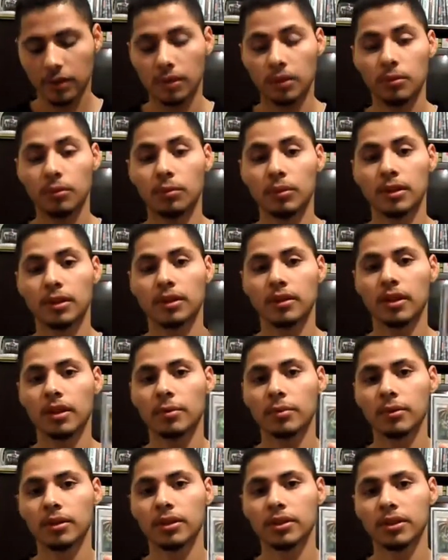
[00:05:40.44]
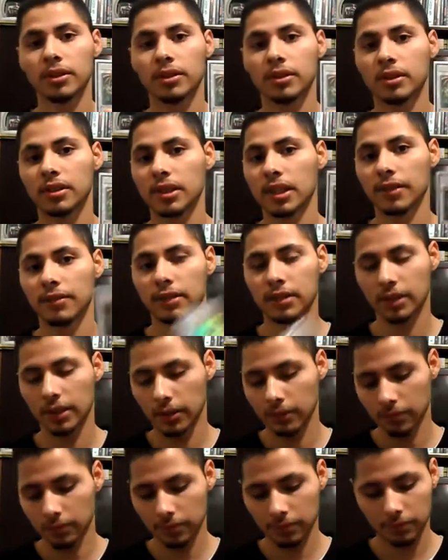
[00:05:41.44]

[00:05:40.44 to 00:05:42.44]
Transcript: One Thought Ruler just to save itself.